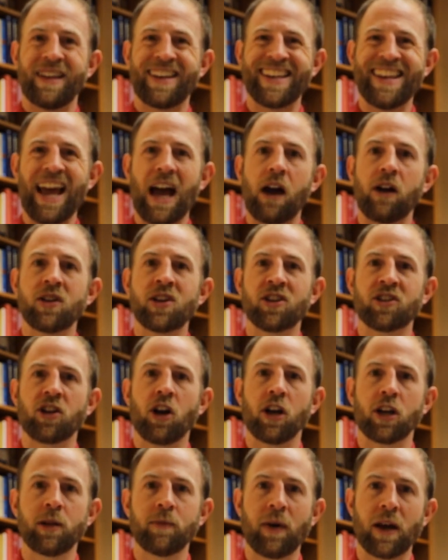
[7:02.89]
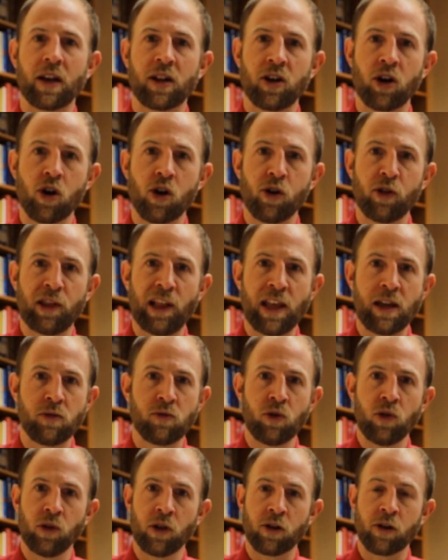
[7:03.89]
Now you're talking about an earthly
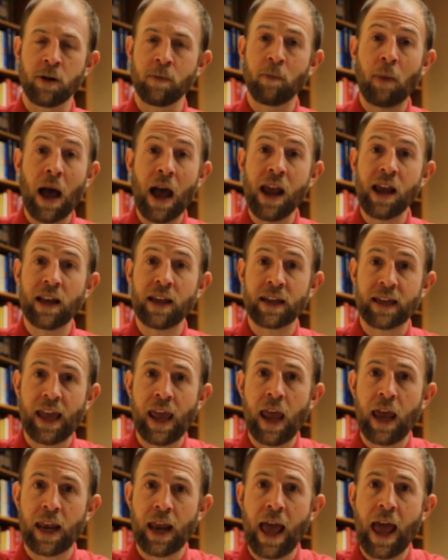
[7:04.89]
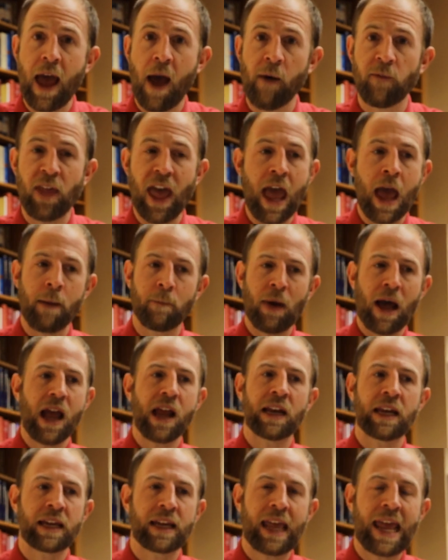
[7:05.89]
ruler, and Pilate can't have that.
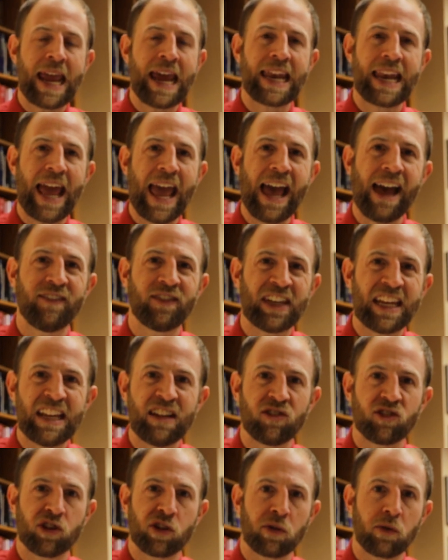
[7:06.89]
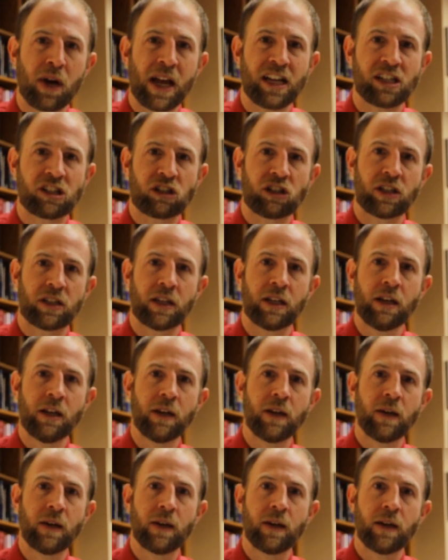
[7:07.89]
Pilate can't have an insurrection
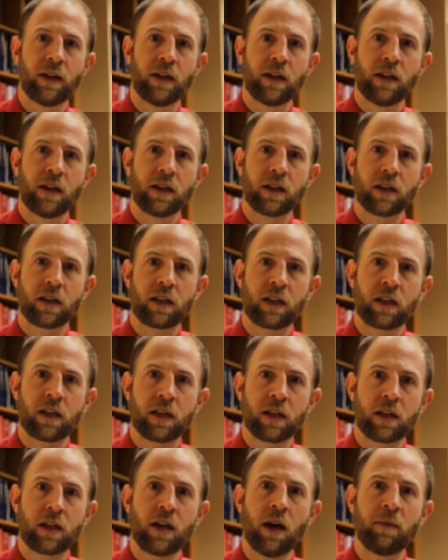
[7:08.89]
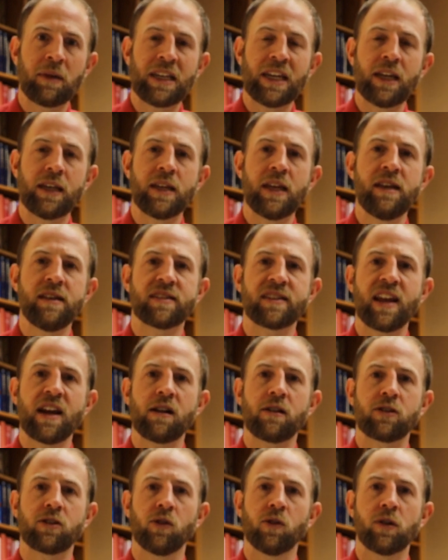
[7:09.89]
coming in his
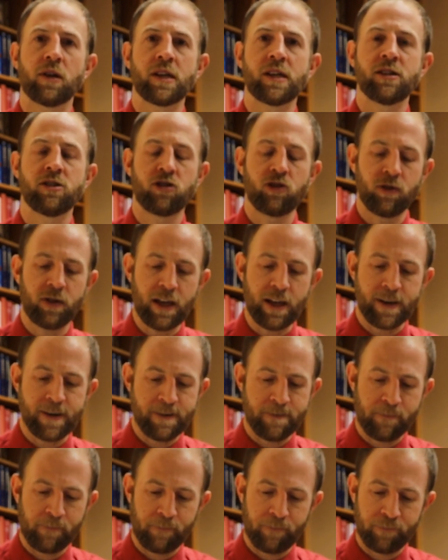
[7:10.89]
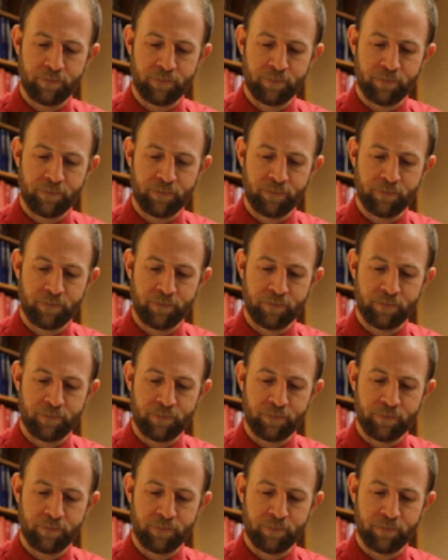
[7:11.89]
territory in Judea.